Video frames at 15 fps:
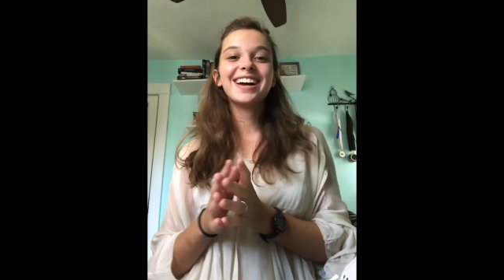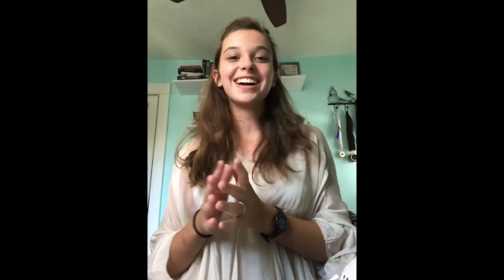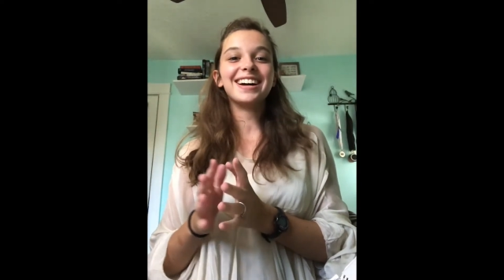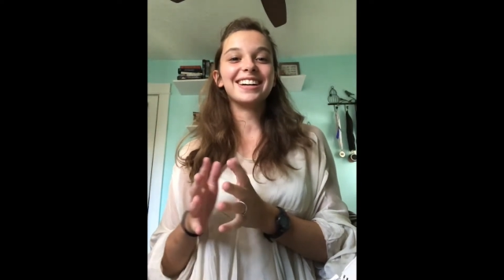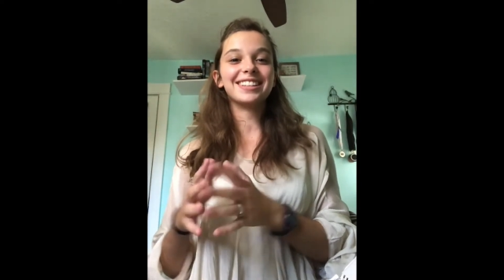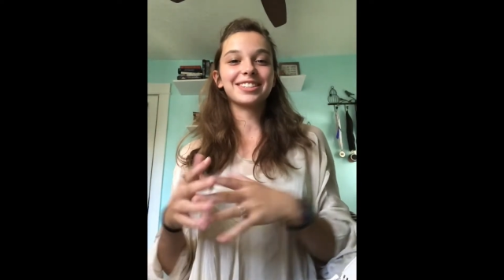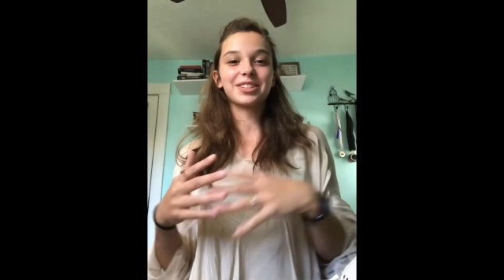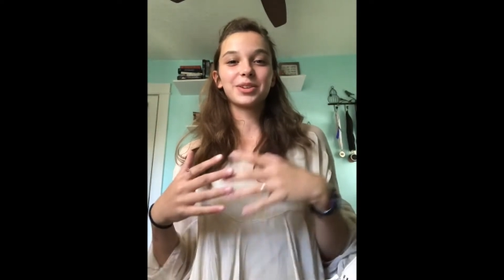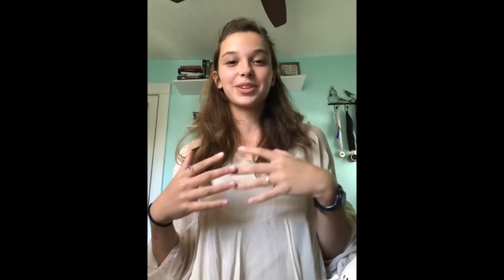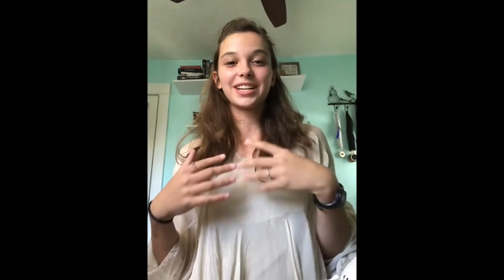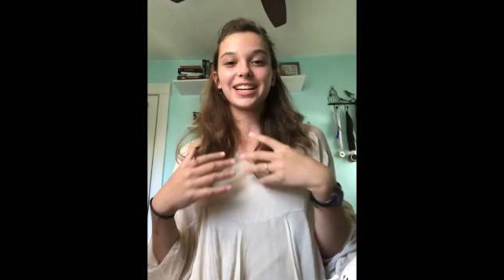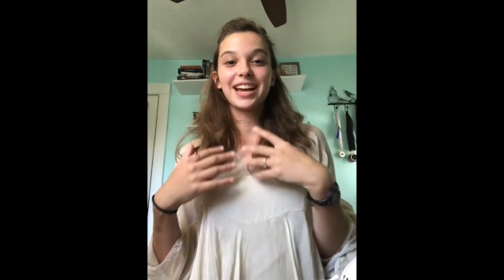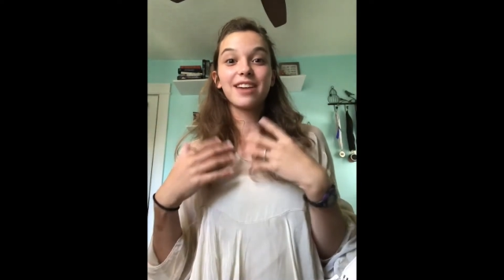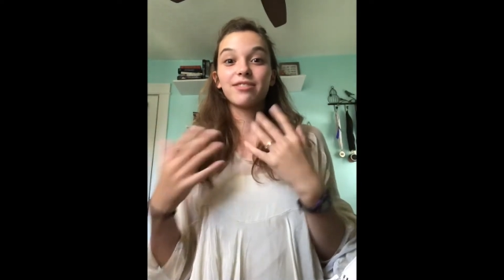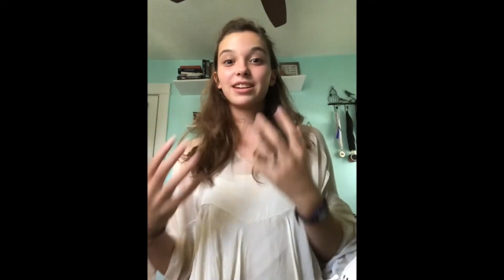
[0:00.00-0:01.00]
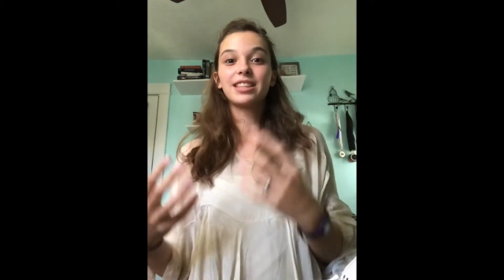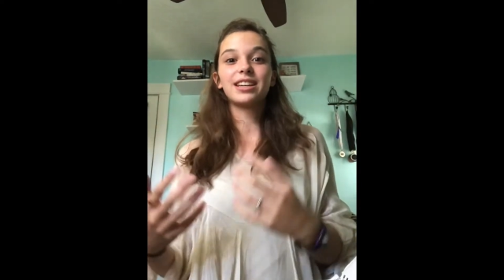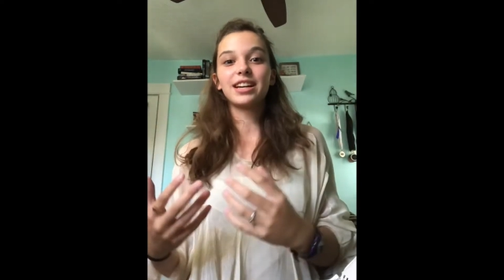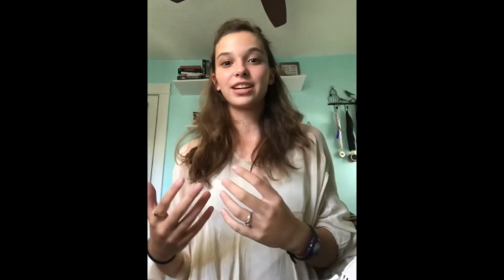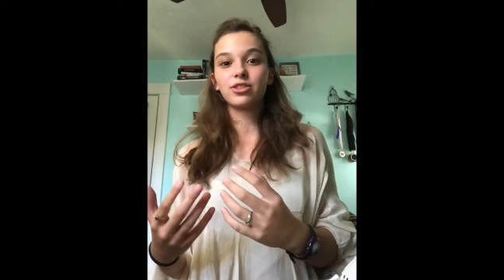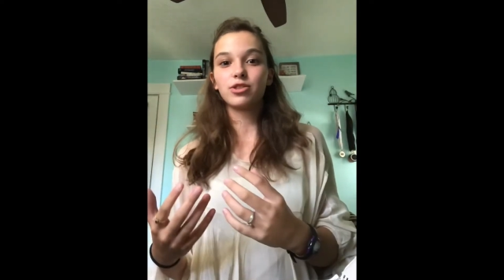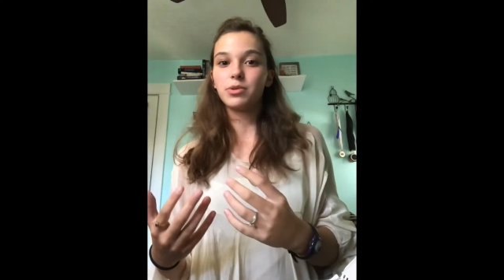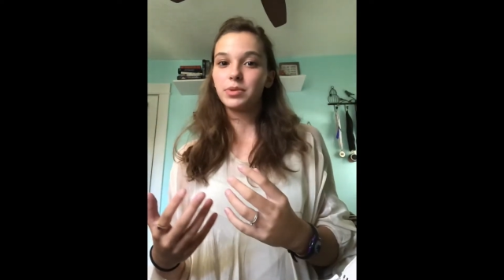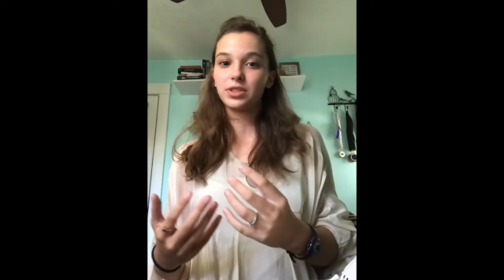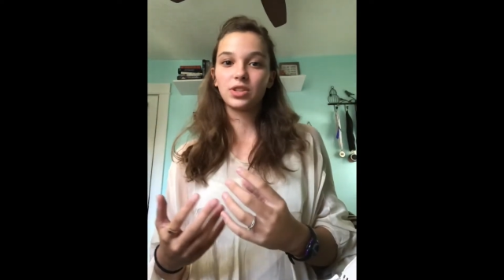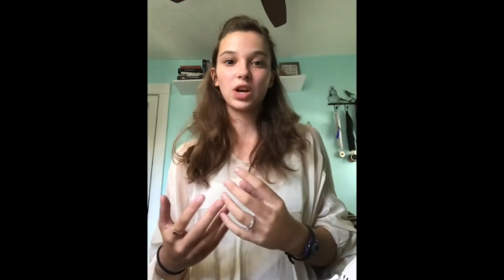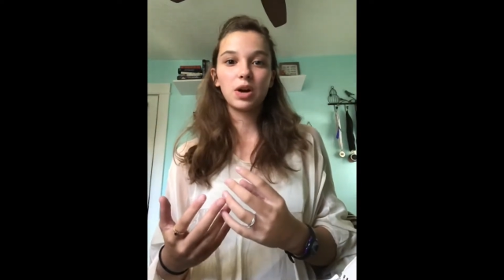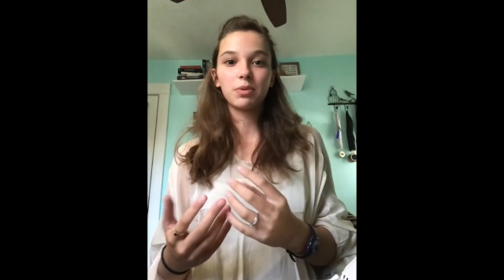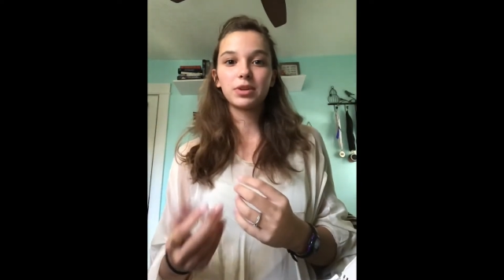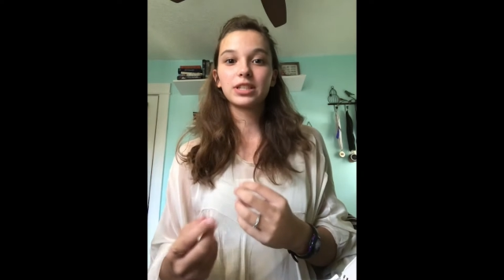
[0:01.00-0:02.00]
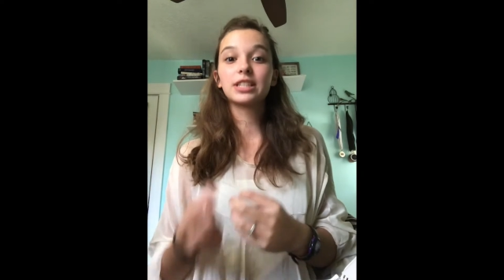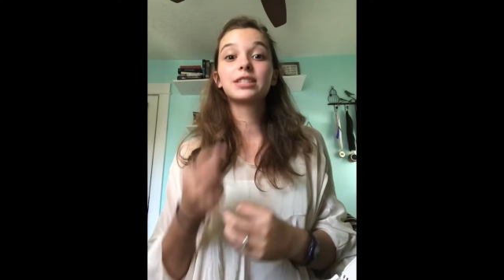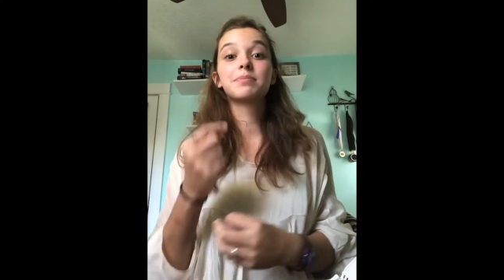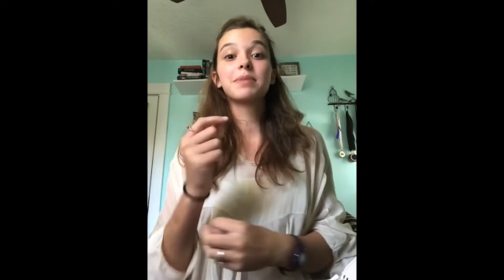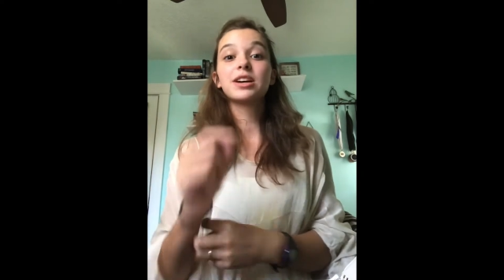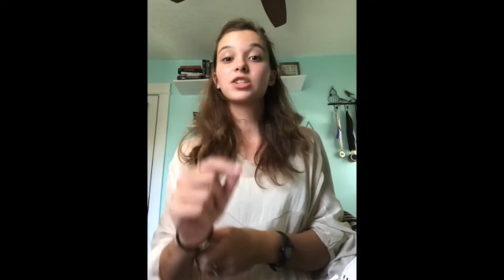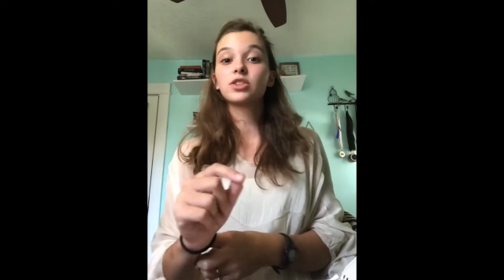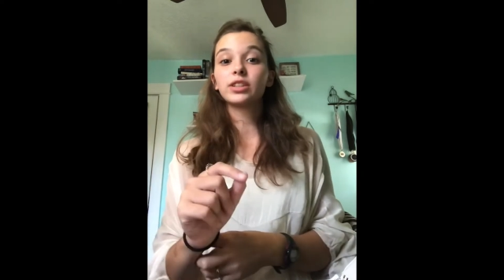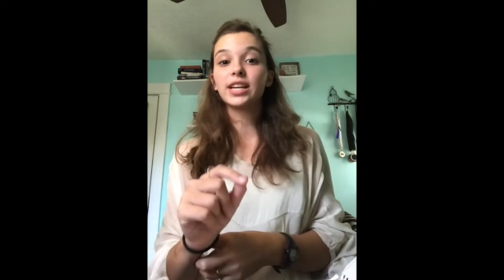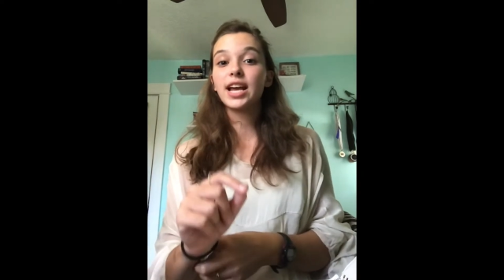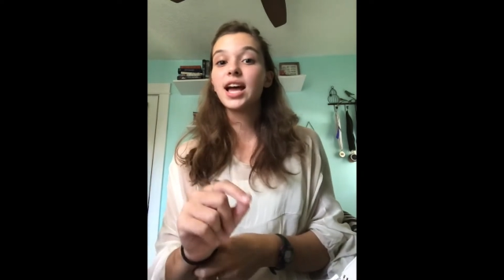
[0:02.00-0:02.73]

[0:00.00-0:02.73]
And so, everything I drew was Star Wars, especially